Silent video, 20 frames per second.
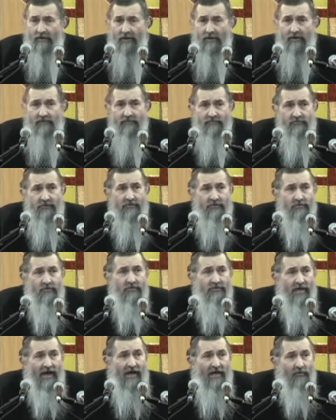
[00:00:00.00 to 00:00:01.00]
And if we do
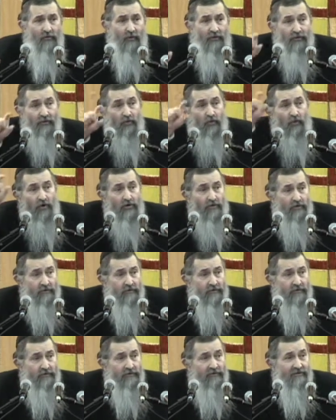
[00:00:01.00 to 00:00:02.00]
that with the world,